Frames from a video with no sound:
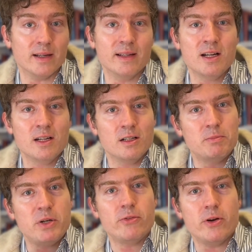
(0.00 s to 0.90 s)
I
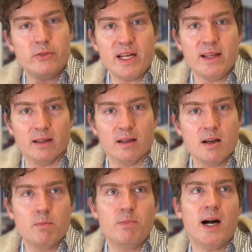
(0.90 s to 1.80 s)
prefer reading.
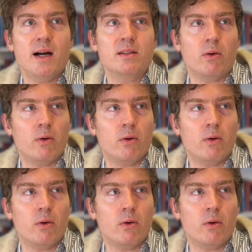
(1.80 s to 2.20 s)
But